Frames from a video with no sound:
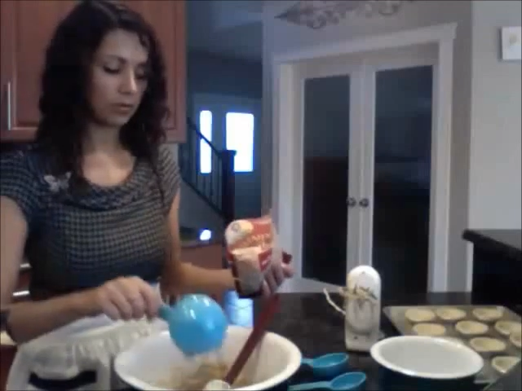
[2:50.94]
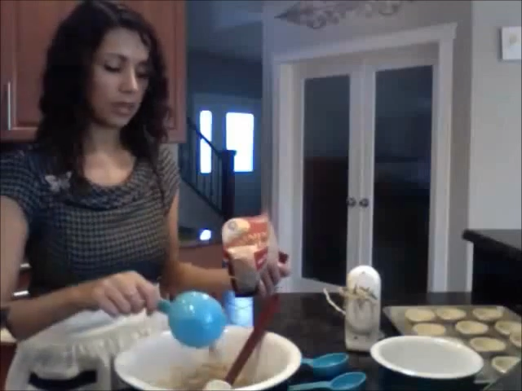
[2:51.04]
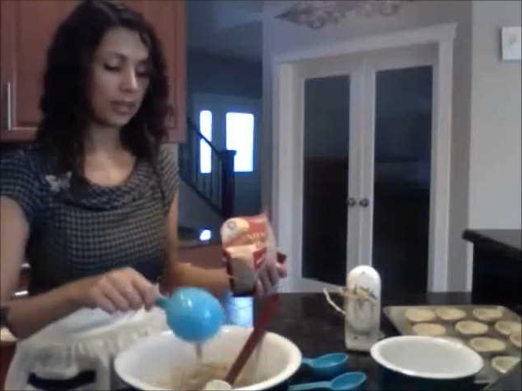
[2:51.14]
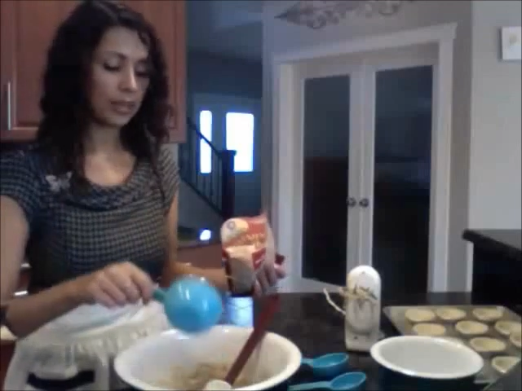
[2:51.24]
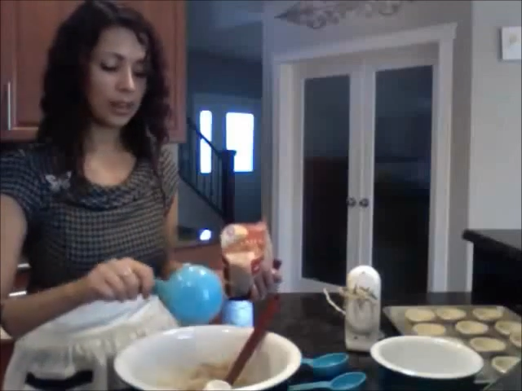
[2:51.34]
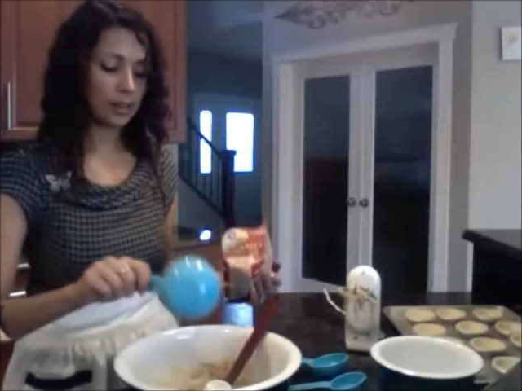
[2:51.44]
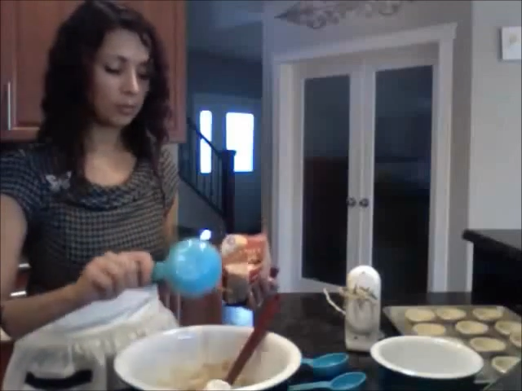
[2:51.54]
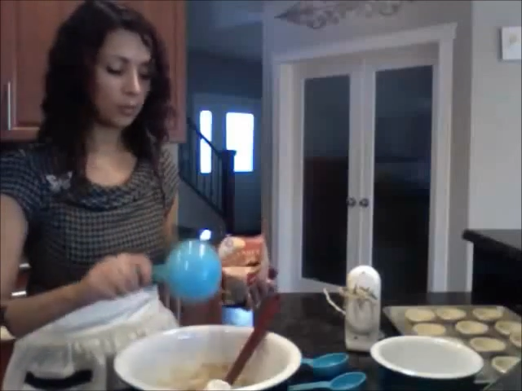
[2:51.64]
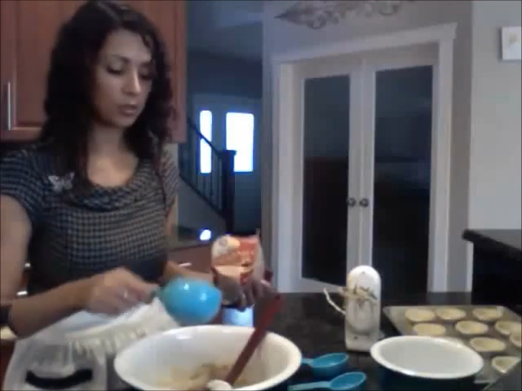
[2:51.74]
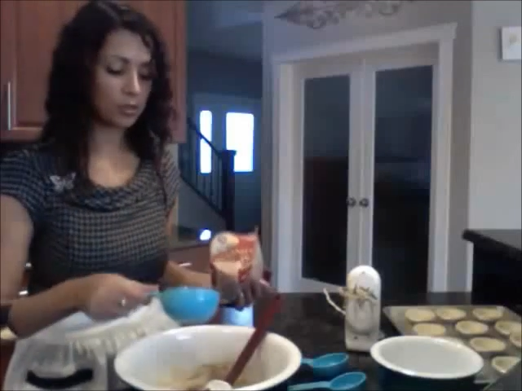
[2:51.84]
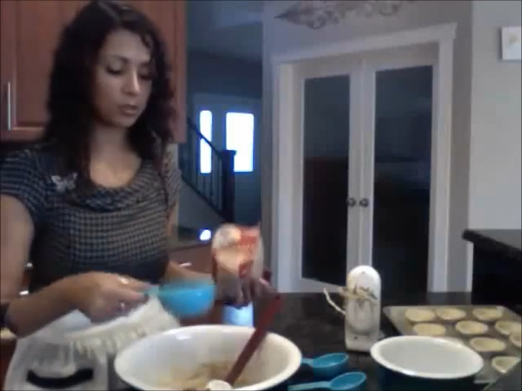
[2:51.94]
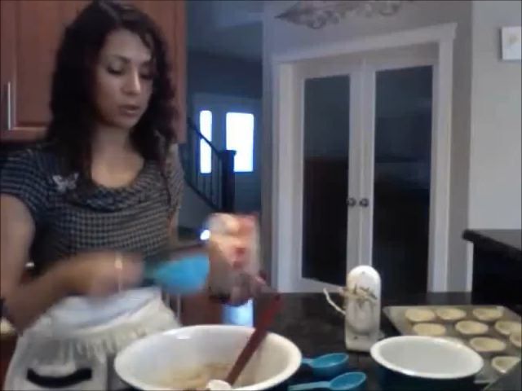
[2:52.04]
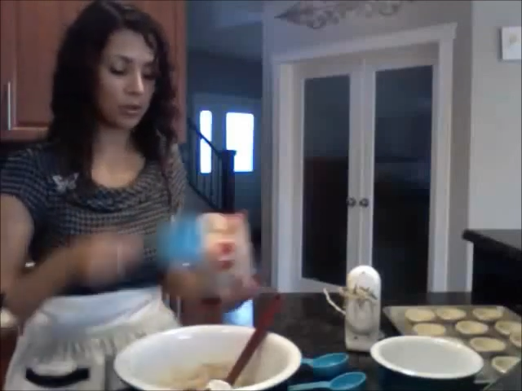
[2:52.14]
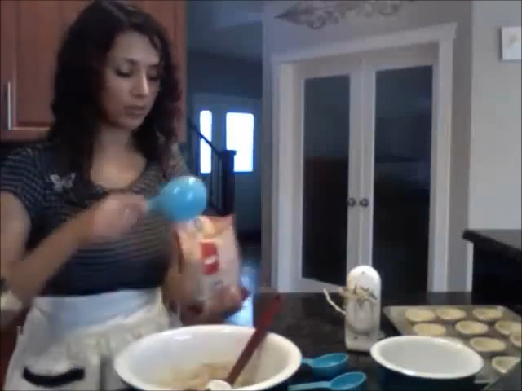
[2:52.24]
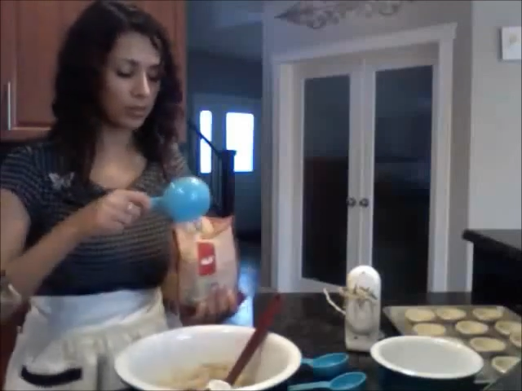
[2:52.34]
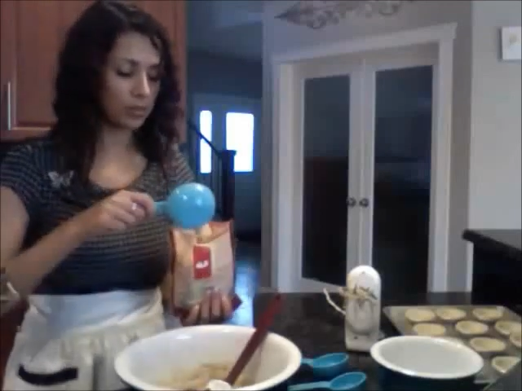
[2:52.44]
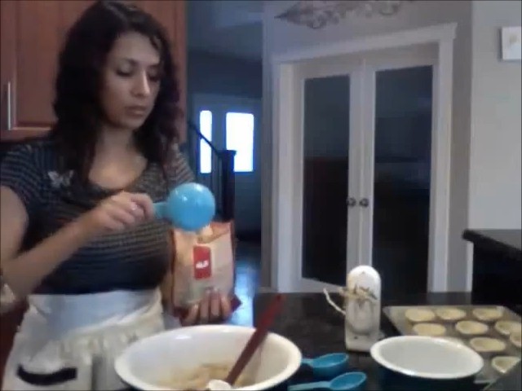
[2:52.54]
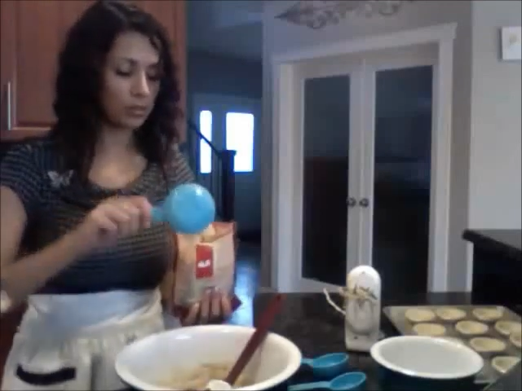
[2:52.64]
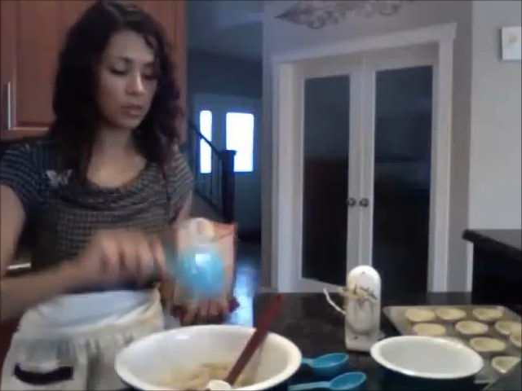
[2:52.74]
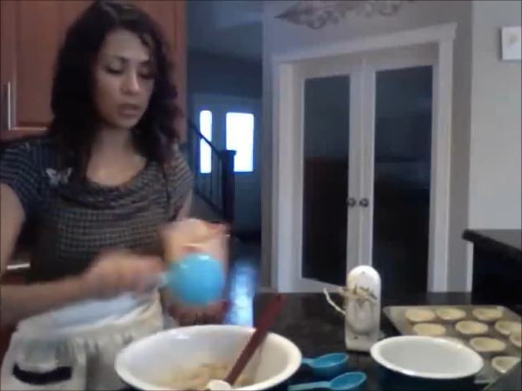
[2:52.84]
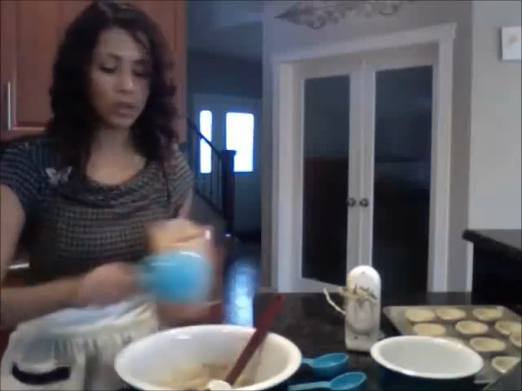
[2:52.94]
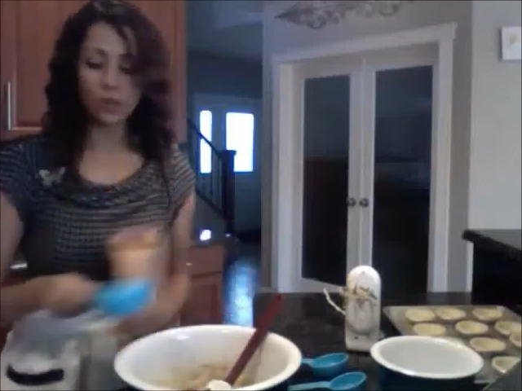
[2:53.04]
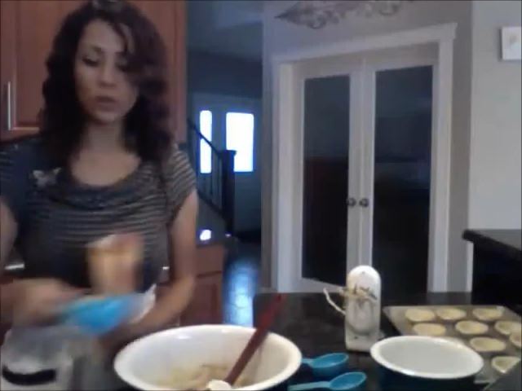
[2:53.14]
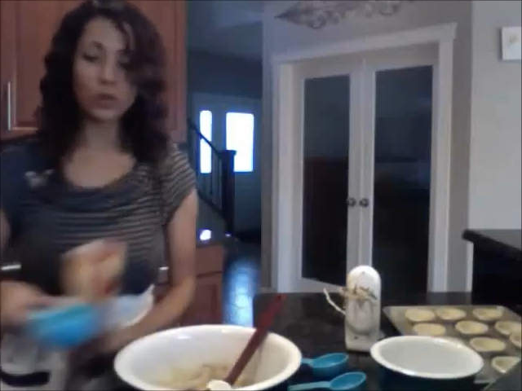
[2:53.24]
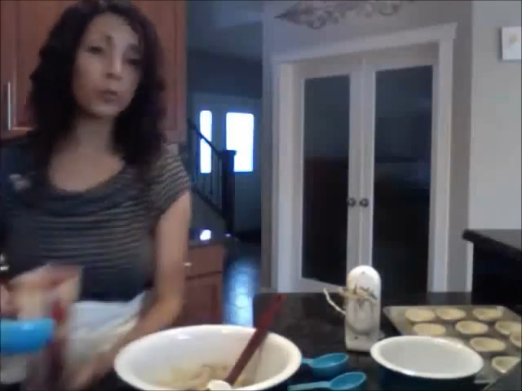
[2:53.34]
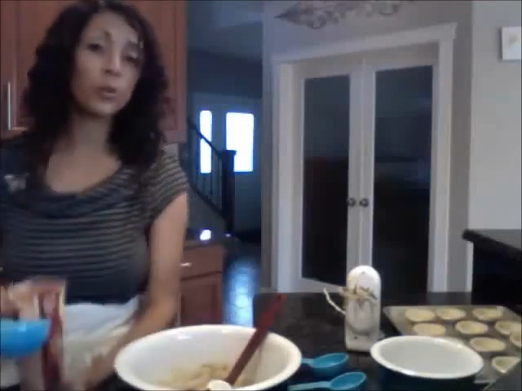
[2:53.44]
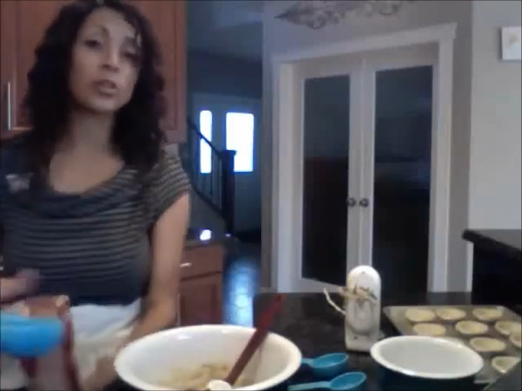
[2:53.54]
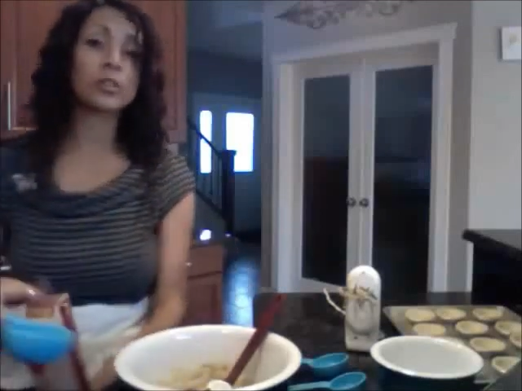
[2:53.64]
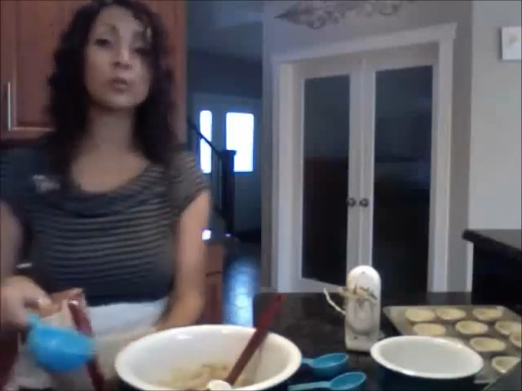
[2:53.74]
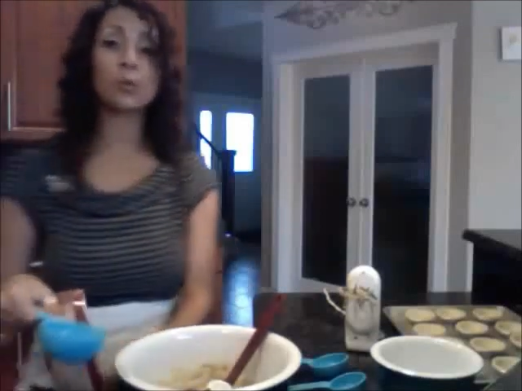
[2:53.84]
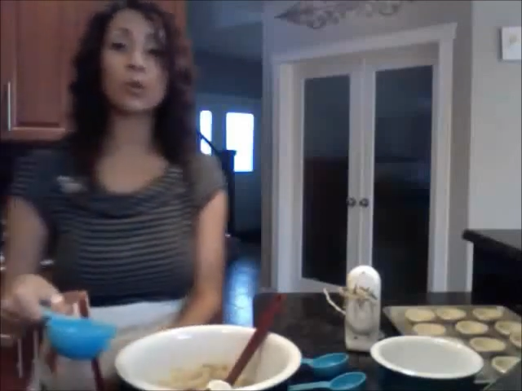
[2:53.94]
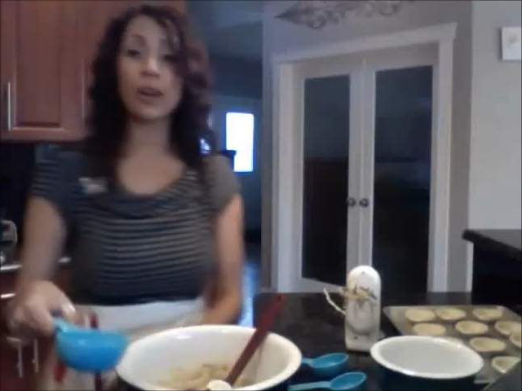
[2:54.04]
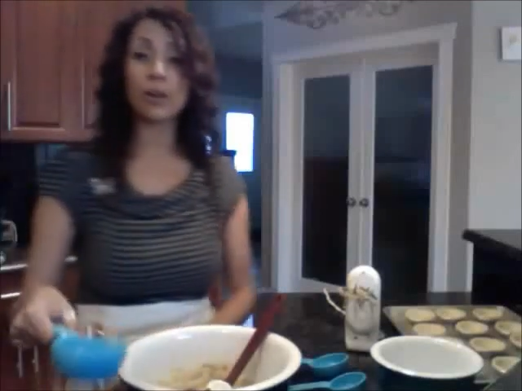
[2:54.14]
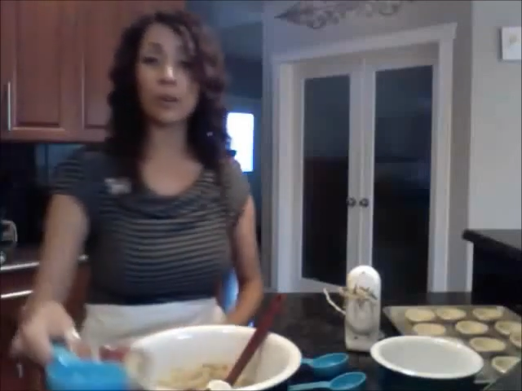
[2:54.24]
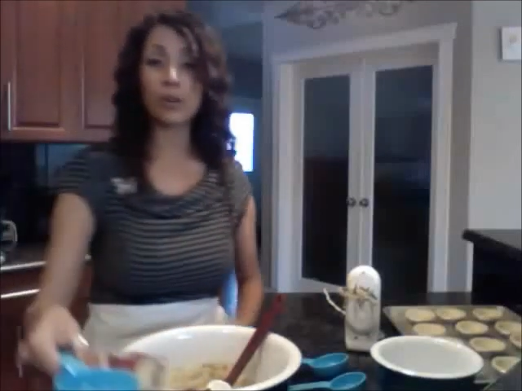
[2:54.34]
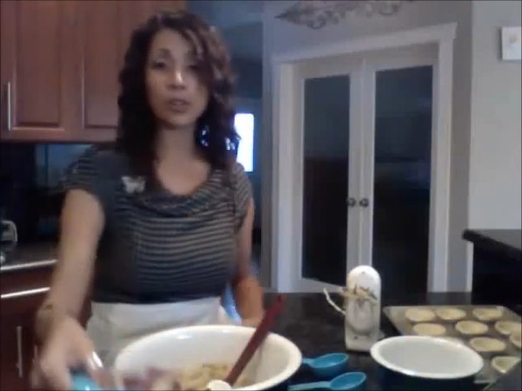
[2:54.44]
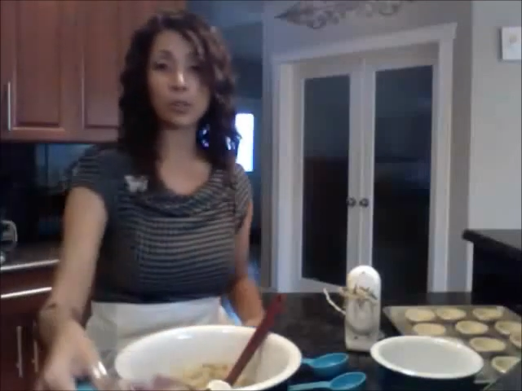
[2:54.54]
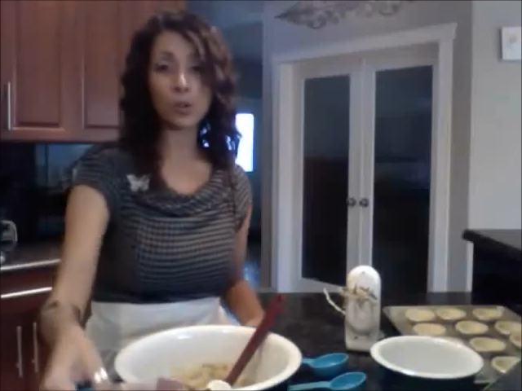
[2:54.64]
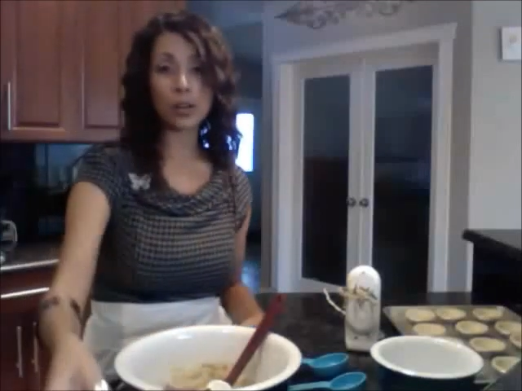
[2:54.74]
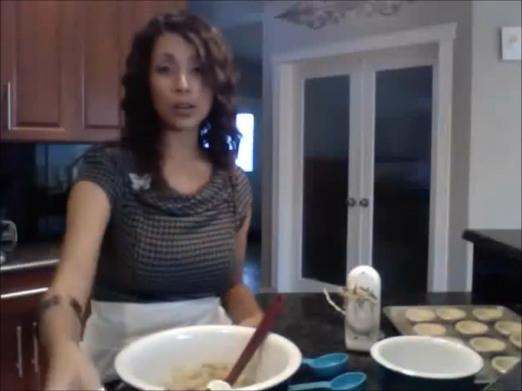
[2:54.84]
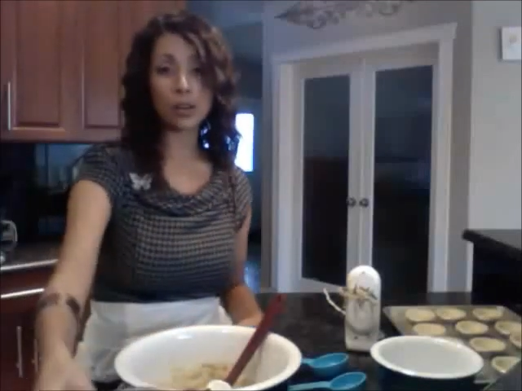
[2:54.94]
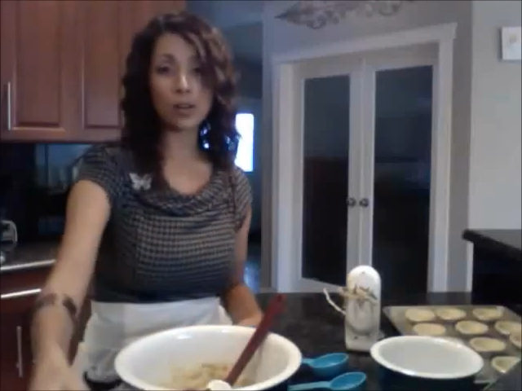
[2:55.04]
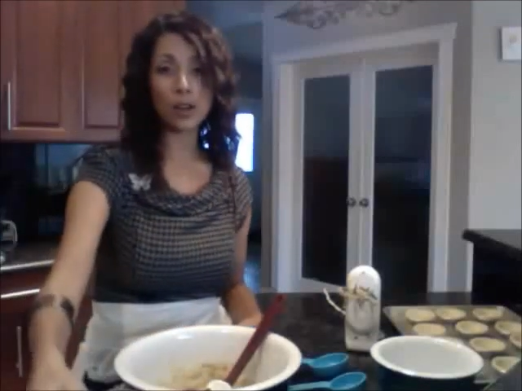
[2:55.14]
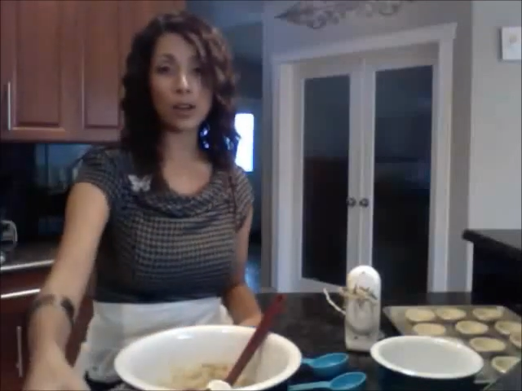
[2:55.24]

Again, personal preference. You could put in some cranberries right now